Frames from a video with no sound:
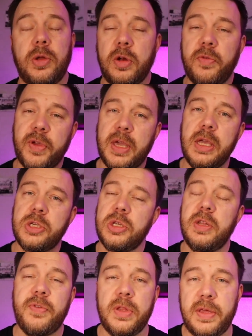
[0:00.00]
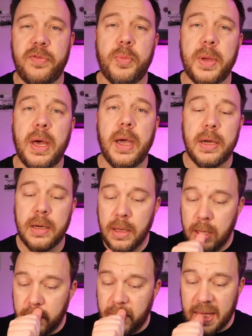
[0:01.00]
notification if you leave it behind.
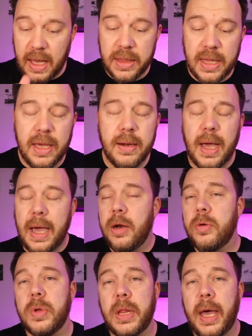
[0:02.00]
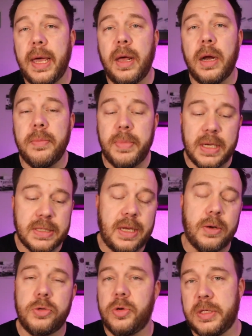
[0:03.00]
Beyond that, I don't rely on it because I
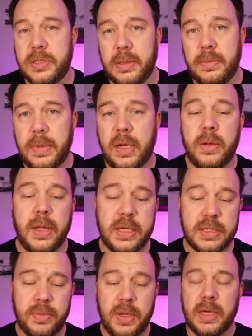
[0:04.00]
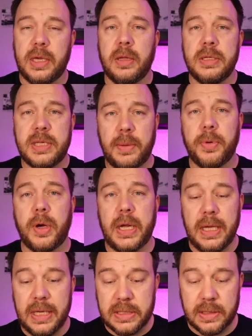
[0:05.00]
don't trust it. I don't like something that can separate
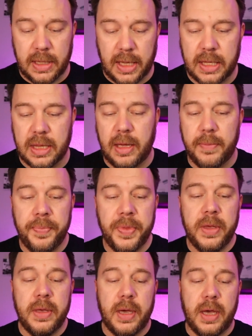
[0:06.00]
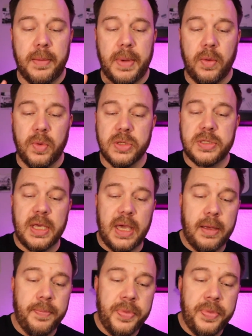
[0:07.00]
easily like that. I will say